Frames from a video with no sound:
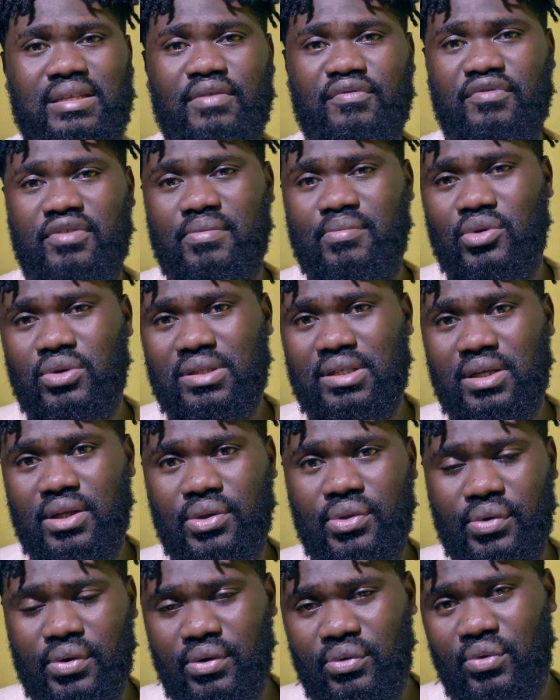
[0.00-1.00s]
the Vimo
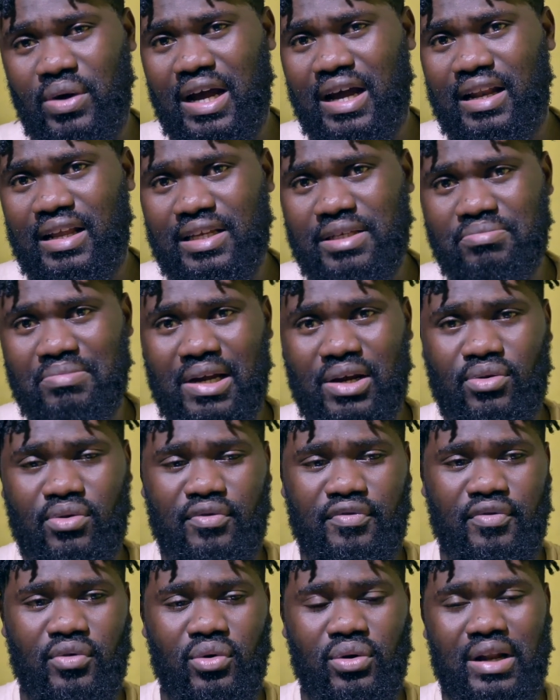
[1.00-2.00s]
C3 wireless
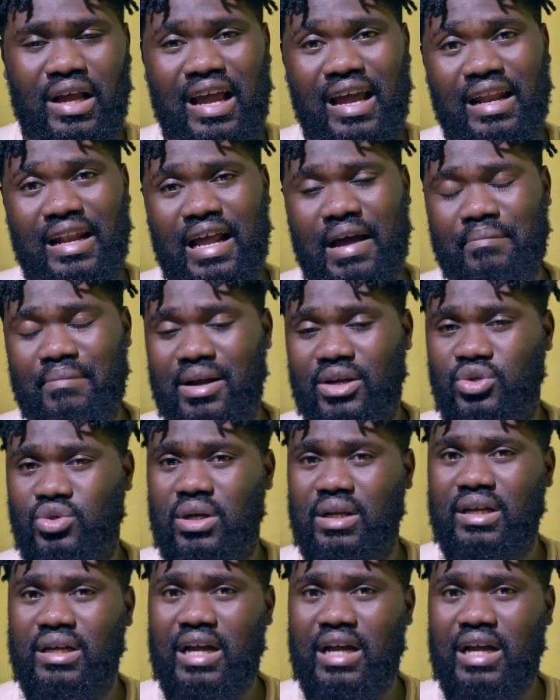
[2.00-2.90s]
microphone, and I'm actually